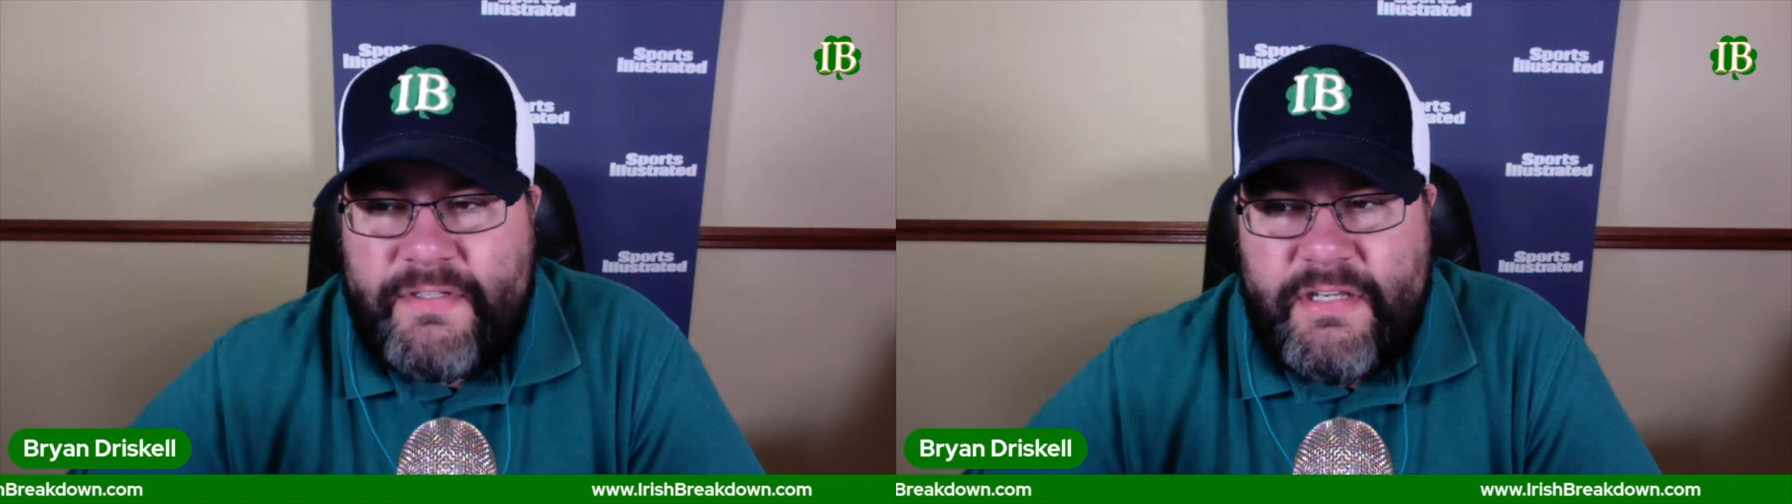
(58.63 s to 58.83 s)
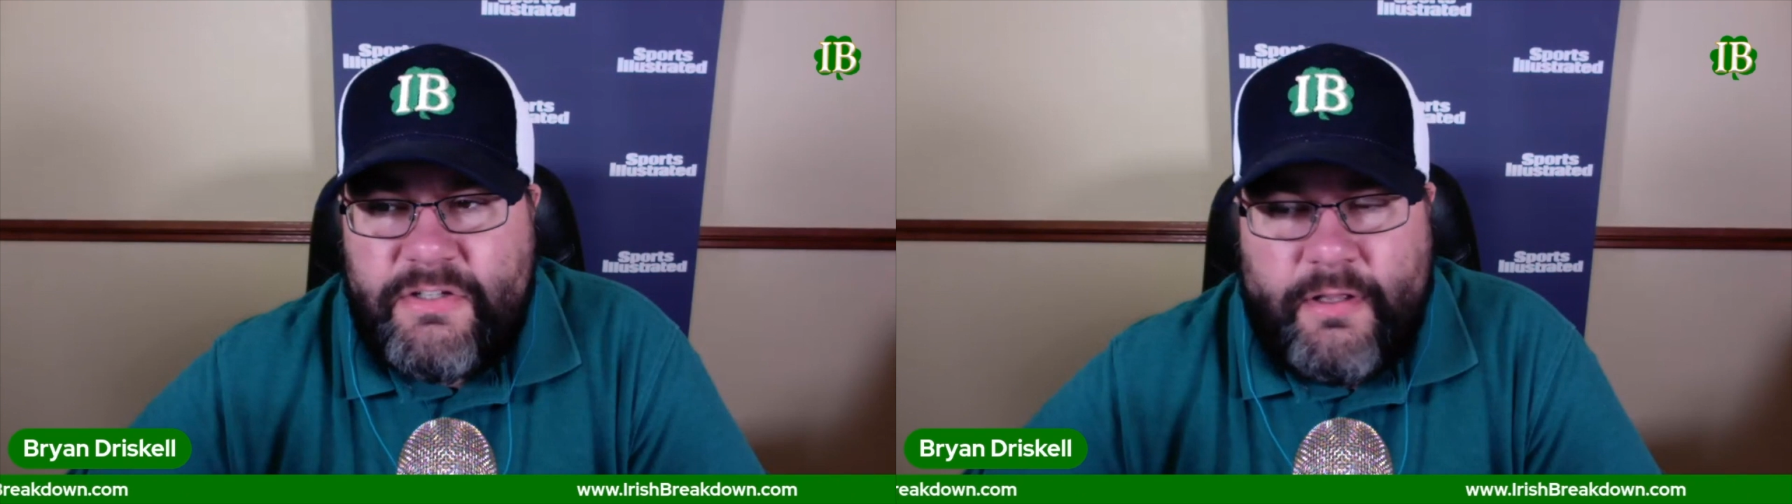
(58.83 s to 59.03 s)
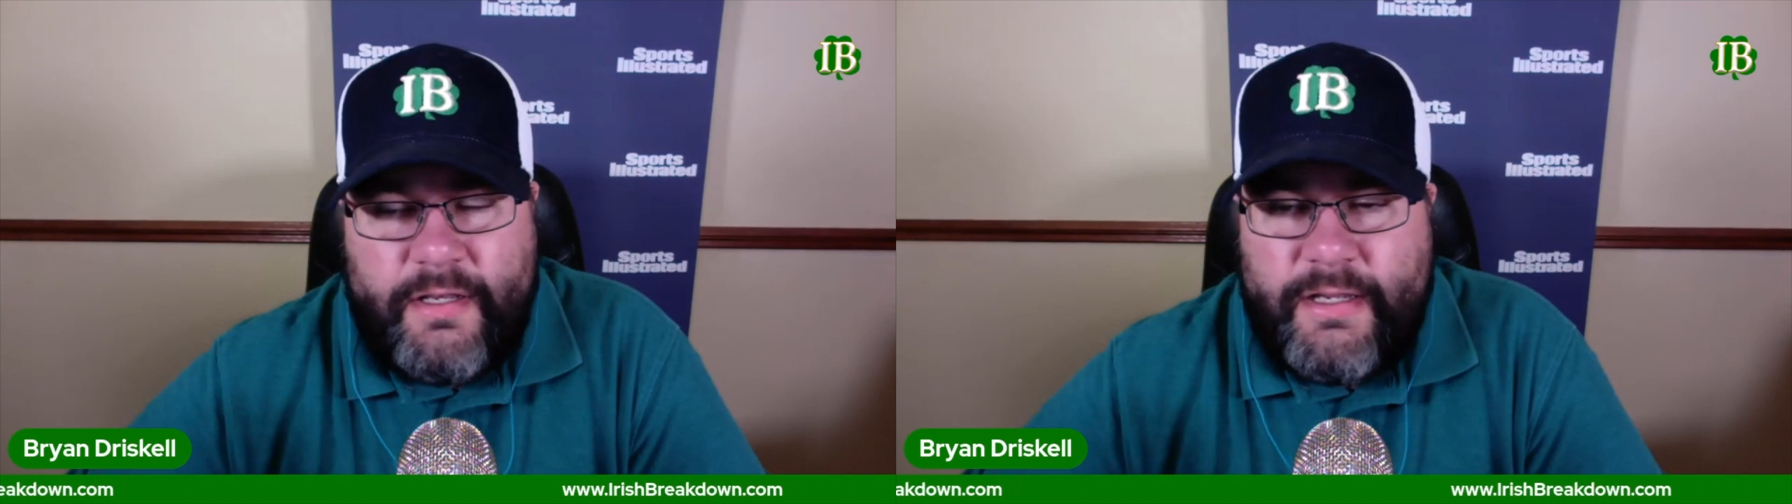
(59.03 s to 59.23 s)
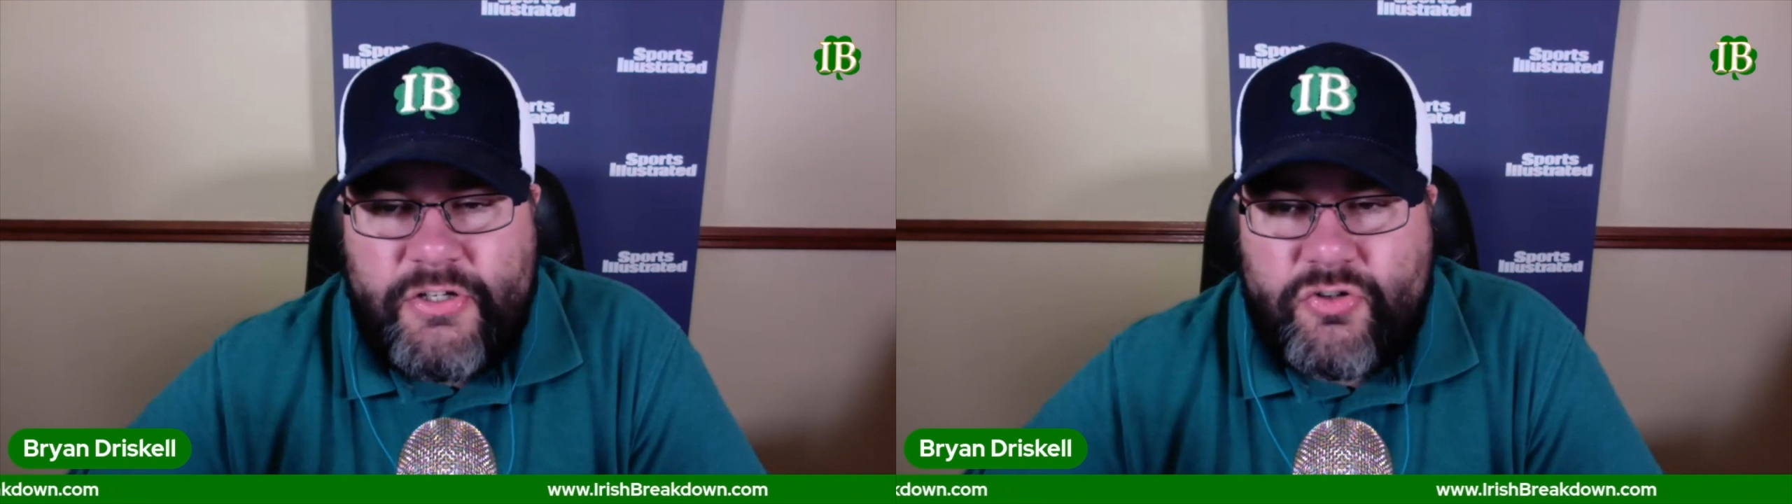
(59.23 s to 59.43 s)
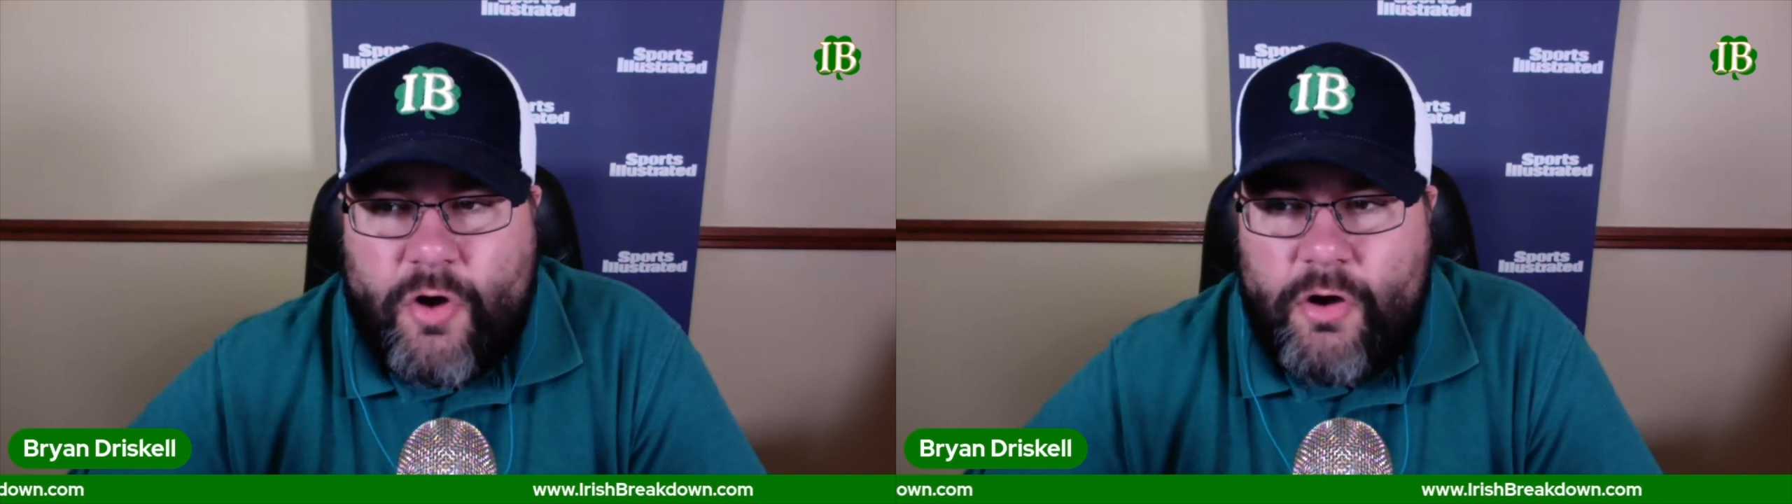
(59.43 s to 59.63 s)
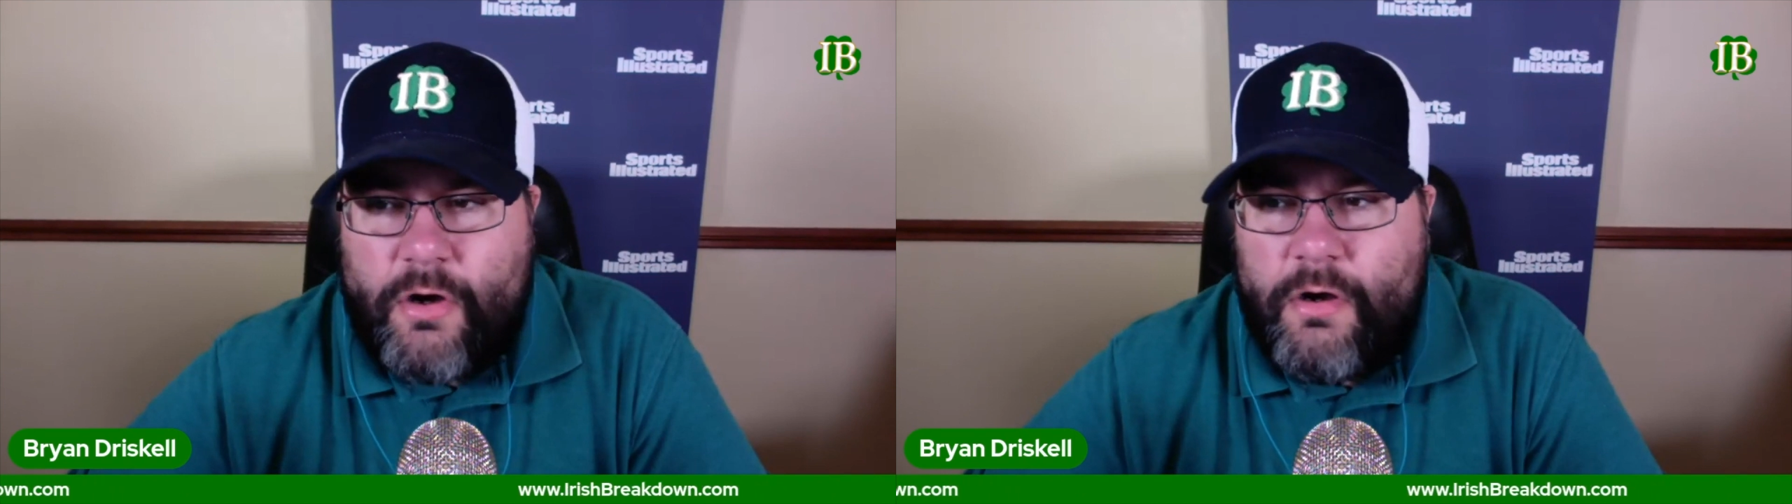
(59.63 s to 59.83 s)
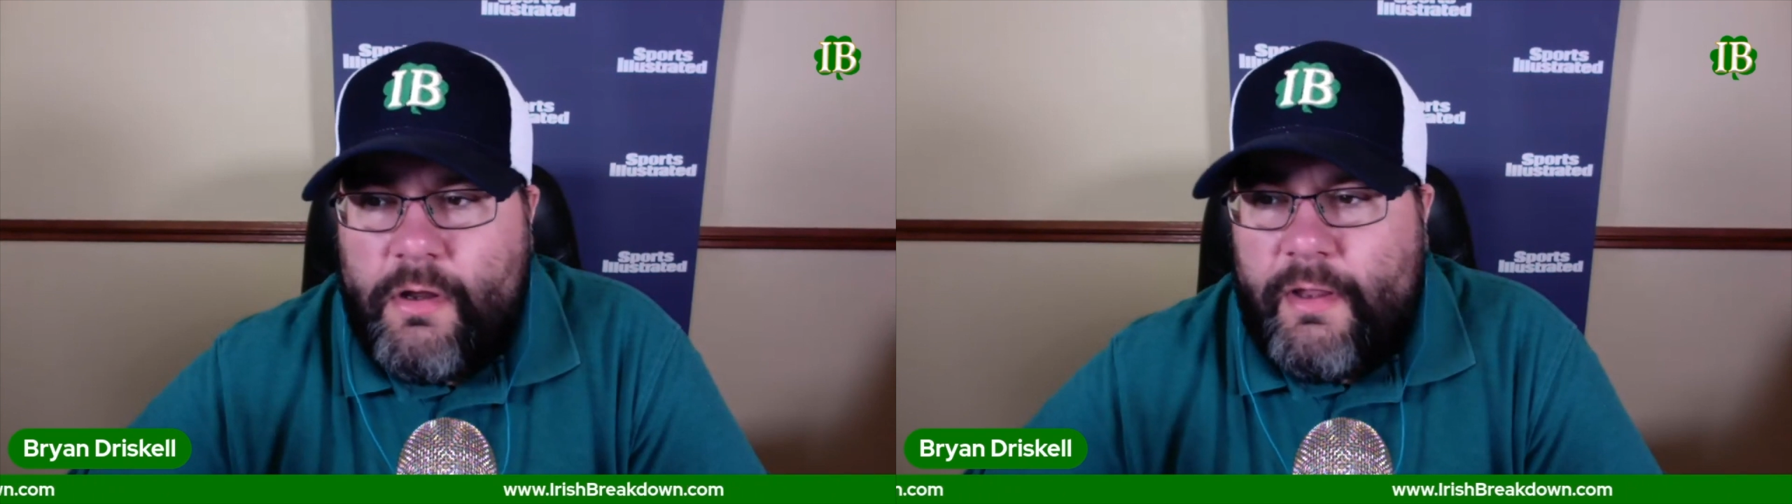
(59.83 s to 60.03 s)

and he's only going to get stronger.